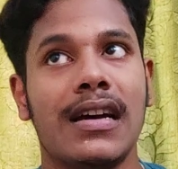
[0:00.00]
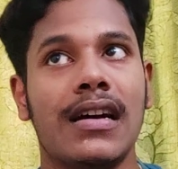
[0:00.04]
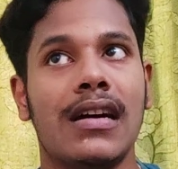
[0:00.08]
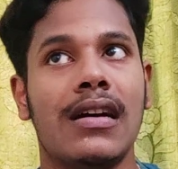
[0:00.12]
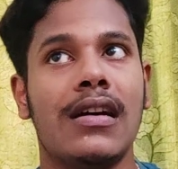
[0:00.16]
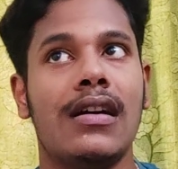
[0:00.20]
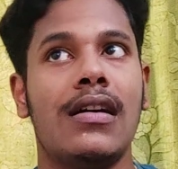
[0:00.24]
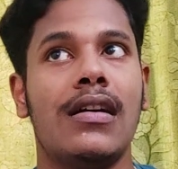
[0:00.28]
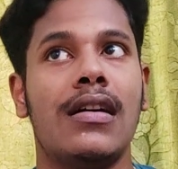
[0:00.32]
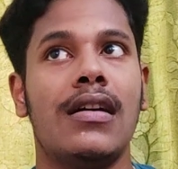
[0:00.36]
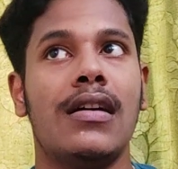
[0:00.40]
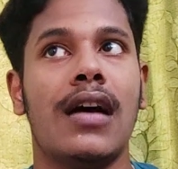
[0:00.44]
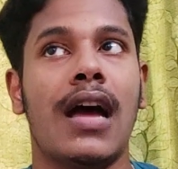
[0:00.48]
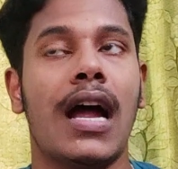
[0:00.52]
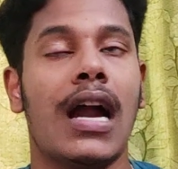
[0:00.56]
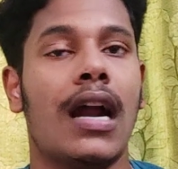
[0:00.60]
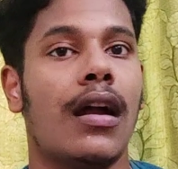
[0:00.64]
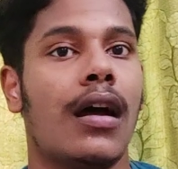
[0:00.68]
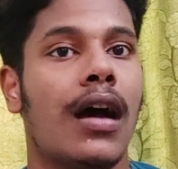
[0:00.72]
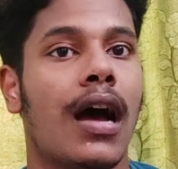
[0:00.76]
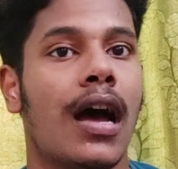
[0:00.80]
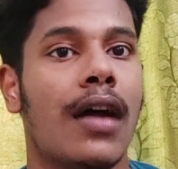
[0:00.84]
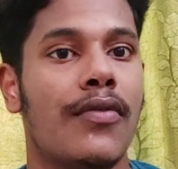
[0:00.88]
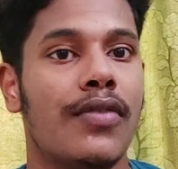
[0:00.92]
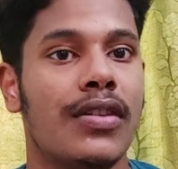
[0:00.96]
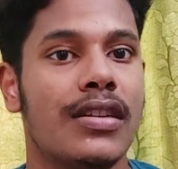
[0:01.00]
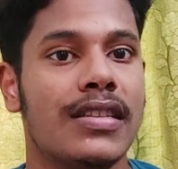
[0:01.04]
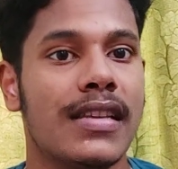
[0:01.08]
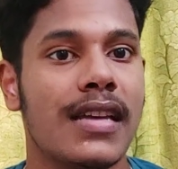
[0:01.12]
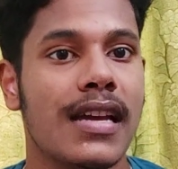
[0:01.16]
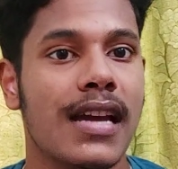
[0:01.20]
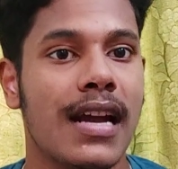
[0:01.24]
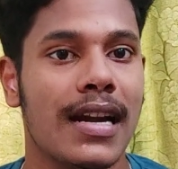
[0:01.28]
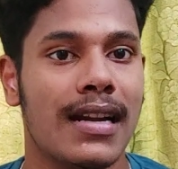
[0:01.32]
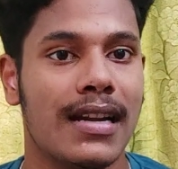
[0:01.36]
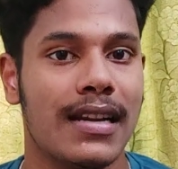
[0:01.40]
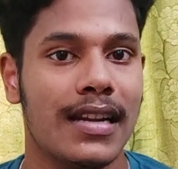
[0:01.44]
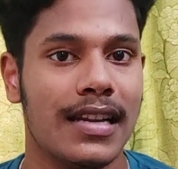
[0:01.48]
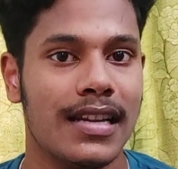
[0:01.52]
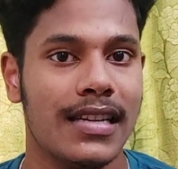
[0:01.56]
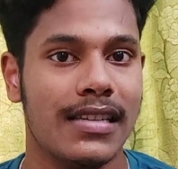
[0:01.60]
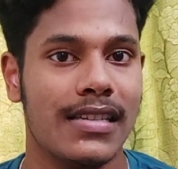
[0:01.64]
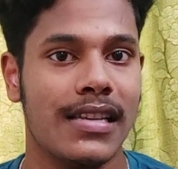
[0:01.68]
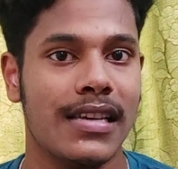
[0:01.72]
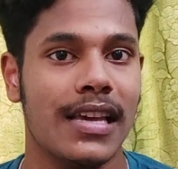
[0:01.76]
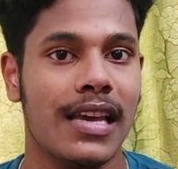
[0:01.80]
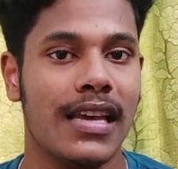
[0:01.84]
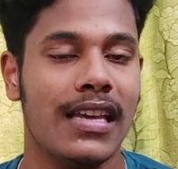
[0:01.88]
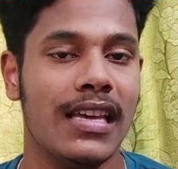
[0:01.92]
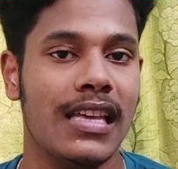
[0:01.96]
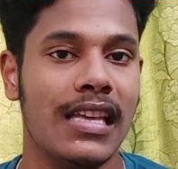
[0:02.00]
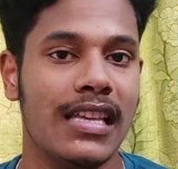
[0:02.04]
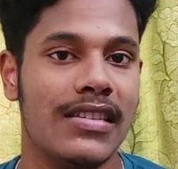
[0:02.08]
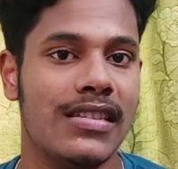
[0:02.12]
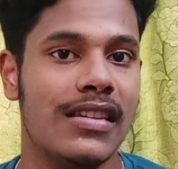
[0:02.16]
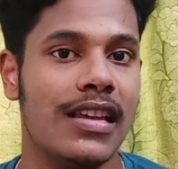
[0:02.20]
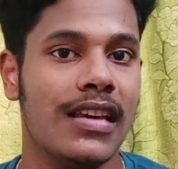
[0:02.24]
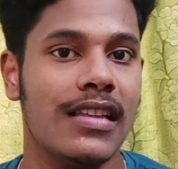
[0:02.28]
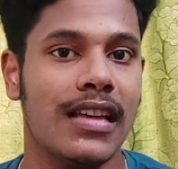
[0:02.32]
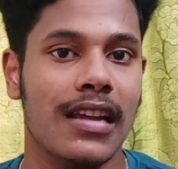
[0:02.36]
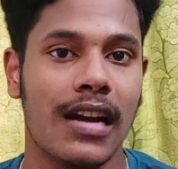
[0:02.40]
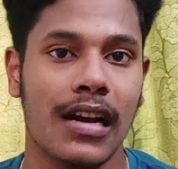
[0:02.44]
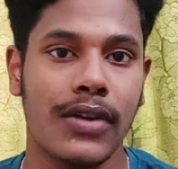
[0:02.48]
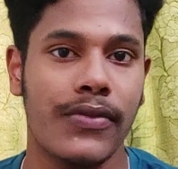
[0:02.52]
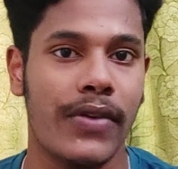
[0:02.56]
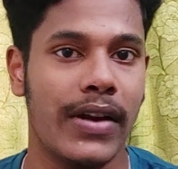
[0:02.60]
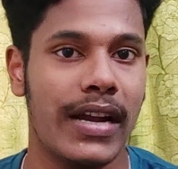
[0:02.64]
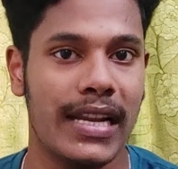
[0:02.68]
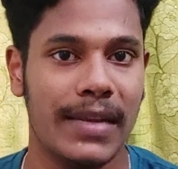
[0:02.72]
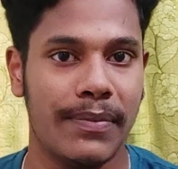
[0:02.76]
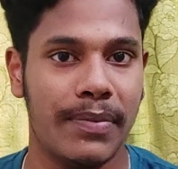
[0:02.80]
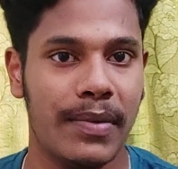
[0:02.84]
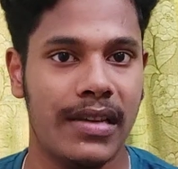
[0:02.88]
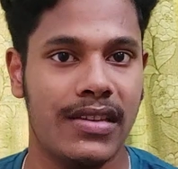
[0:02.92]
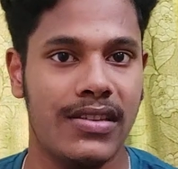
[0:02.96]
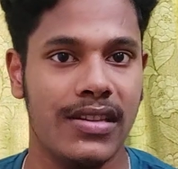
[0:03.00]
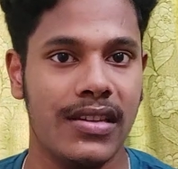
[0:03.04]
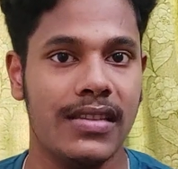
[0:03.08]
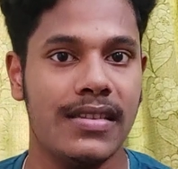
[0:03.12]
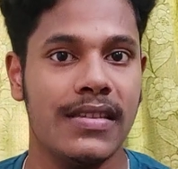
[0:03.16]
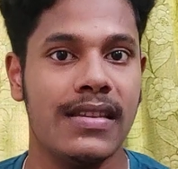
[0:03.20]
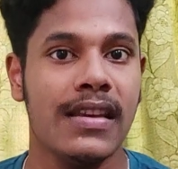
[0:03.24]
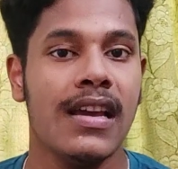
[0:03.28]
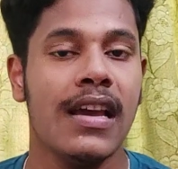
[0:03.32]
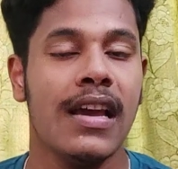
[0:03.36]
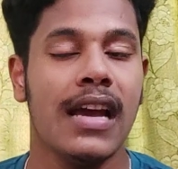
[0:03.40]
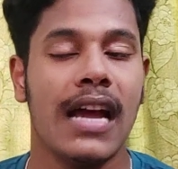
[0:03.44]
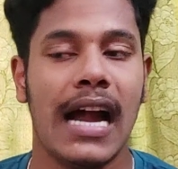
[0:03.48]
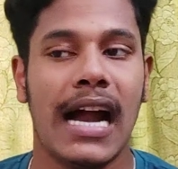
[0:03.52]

I would say at least each day there are 20 patients,